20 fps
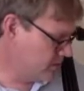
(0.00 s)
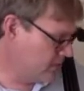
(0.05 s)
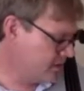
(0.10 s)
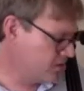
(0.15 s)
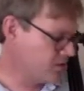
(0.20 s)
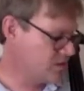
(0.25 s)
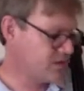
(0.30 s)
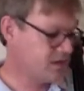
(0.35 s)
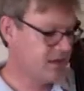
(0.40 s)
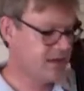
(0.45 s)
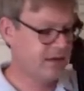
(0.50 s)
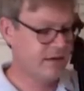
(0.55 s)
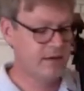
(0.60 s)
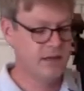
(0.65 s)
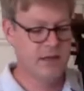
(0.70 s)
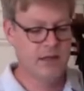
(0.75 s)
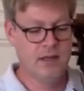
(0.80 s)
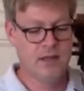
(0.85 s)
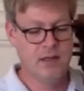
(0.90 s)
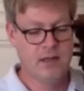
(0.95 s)
that are interesting.
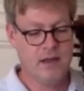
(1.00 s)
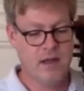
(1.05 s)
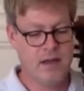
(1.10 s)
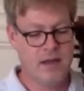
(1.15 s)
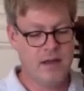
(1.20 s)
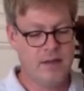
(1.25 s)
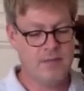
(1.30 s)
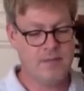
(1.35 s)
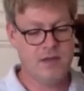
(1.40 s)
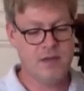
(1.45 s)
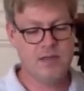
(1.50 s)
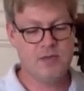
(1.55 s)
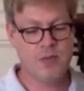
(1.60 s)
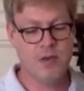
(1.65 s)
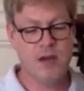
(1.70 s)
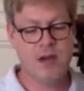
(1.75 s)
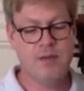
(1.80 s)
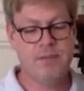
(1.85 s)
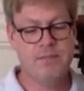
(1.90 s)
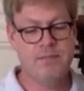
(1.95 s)
This
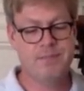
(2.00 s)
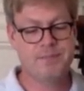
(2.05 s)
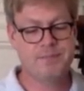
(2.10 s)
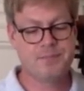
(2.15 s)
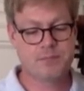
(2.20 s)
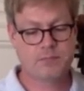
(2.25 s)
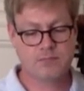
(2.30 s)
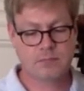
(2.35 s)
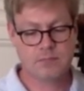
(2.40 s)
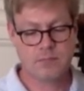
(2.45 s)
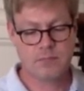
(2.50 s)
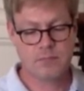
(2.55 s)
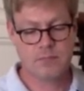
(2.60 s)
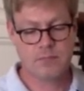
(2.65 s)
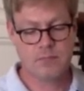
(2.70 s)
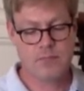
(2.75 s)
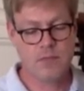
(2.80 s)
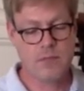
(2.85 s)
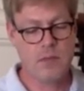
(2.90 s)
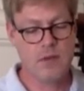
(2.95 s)
one
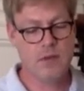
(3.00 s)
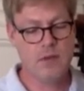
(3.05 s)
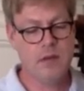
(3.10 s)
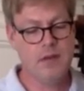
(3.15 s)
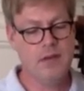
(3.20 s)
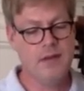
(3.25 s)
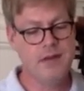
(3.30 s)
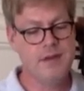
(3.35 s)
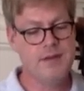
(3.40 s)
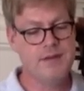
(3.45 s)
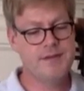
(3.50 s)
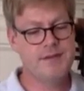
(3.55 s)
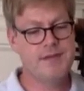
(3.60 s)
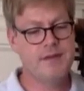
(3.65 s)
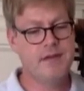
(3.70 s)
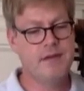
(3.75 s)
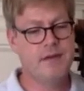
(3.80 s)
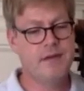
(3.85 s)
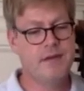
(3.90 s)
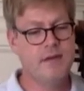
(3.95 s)
is
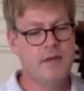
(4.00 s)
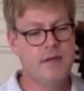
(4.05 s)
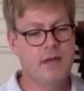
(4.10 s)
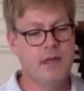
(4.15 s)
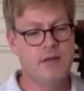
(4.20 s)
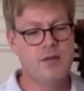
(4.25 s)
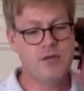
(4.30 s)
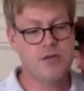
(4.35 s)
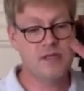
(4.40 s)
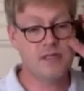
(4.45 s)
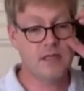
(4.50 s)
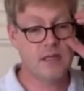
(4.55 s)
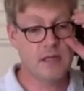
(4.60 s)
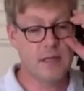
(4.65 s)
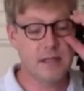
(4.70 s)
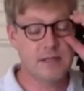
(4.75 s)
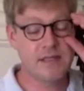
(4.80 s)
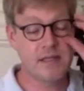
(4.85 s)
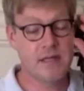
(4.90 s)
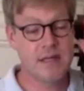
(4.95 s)
interesting.
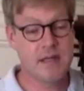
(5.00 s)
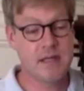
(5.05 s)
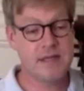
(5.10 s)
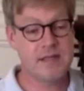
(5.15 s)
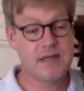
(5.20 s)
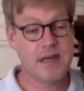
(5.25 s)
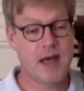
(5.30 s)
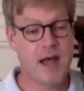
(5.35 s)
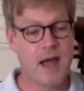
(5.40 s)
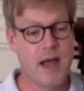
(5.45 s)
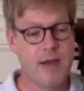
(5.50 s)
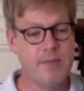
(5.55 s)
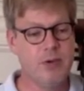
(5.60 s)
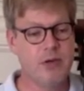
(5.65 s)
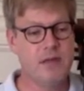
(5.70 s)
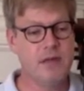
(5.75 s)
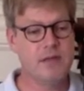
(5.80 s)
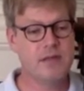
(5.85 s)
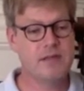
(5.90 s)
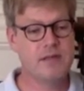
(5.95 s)
It's a
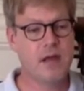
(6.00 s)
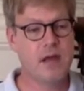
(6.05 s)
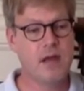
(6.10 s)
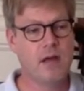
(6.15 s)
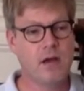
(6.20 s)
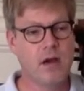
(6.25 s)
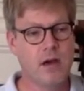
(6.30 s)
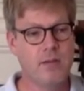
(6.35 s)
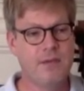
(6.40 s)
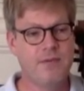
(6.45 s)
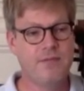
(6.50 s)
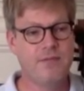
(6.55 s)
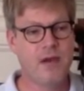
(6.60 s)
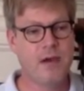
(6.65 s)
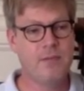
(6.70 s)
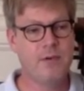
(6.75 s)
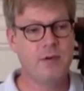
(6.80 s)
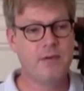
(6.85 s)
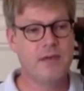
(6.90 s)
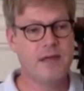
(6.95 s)
hybrid. It's got carbon
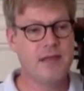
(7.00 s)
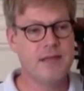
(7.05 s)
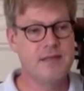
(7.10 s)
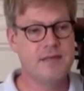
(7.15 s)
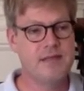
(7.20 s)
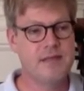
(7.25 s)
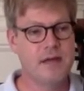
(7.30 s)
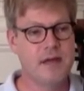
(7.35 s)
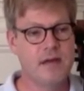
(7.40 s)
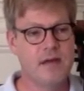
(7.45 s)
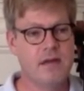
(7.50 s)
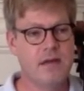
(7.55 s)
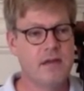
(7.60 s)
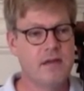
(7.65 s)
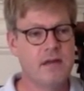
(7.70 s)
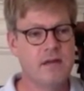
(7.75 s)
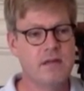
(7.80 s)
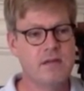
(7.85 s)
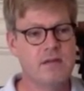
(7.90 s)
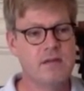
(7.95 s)
fiber on the inside,
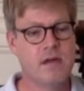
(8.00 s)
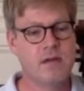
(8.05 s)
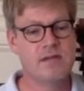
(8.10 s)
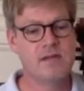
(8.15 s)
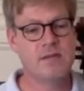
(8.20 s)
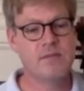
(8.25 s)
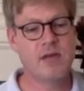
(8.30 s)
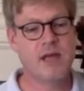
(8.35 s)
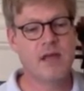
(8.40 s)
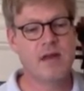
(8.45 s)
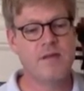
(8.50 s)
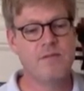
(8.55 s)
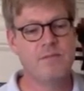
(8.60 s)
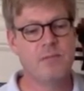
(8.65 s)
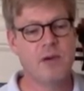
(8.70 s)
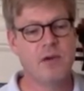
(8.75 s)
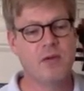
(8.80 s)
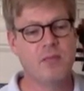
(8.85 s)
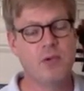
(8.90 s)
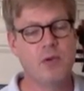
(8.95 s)
and then it's got some kind of
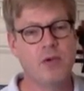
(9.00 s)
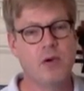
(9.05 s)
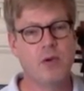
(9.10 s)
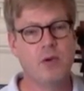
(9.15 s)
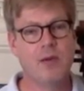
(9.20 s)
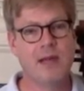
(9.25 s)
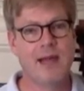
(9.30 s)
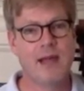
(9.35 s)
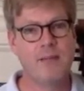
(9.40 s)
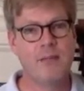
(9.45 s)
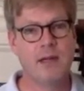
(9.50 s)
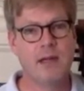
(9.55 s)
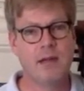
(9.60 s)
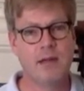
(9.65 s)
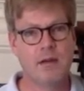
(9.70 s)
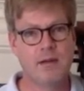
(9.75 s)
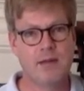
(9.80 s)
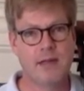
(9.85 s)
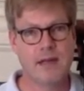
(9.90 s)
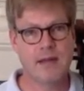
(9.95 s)
pernambuco
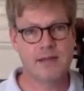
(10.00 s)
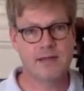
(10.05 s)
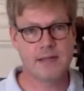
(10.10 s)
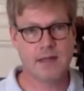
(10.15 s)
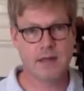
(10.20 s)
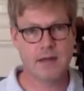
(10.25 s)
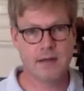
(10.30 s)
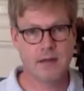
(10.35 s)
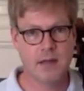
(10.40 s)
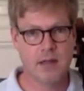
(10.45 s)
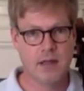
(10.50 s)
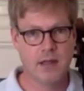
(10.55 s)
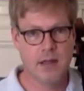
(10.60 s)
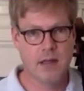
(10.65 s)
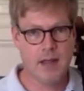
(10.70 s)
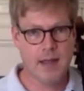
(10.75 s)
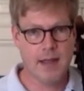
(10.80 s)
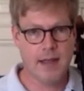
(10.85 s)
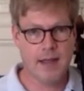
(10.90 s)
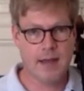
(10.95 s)
laminate on the outside.
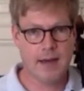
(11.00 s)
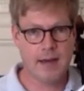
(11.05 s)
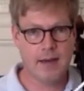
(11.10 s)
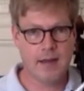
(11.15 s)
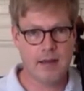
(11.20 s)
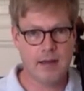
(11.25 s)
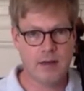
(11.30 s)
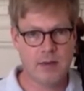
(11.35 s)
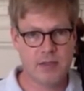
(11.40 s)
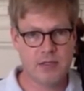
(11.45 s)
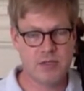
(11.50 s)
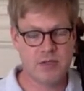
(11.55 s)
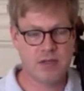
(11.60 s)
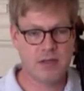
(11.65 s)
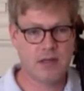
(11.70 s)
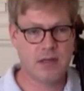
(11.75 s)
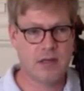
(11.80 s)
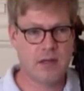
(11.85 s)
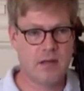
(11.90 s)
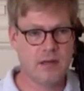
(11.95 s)
And I know what you're
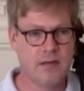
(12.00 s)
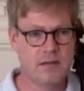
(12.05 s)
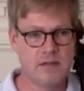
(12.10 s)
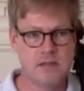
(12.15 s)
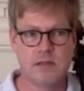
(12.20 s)
thinking.